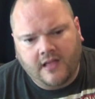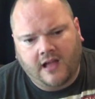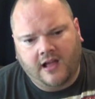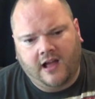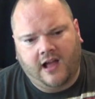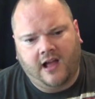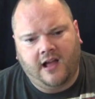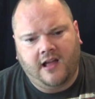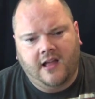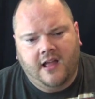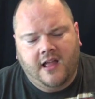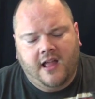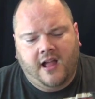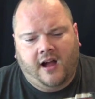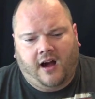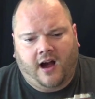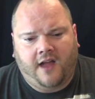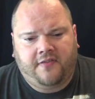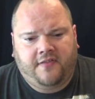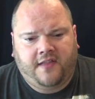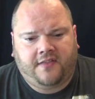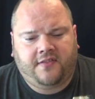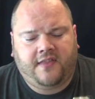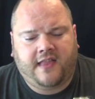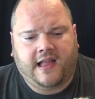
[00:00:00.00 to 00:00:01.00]
Uh,
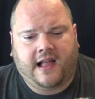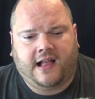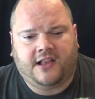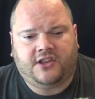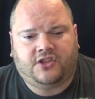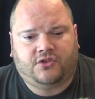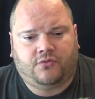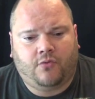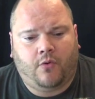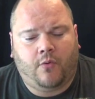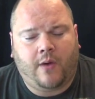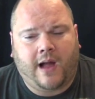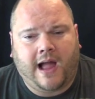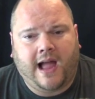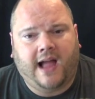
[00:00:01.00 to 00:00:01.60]
I think the actual